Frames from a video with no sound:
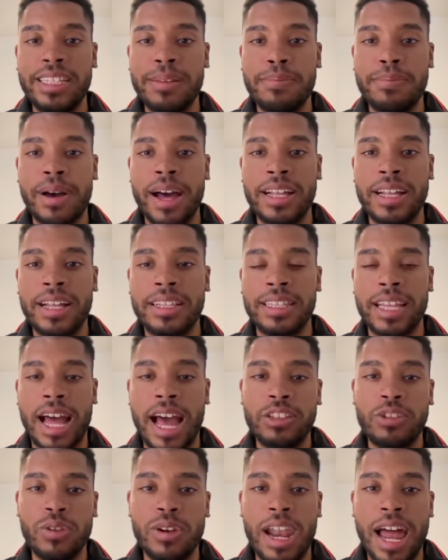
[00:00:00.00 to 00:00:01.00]
but I
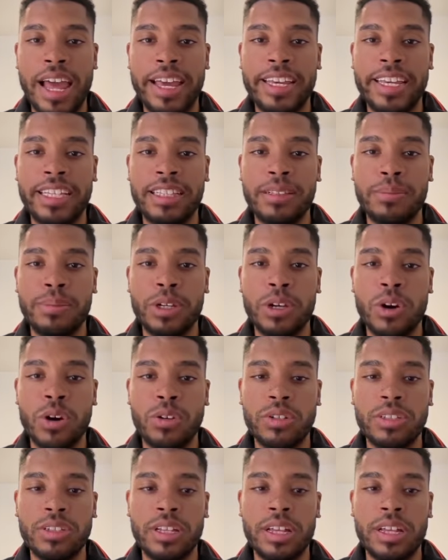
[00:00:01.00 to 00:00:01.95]
don't like it because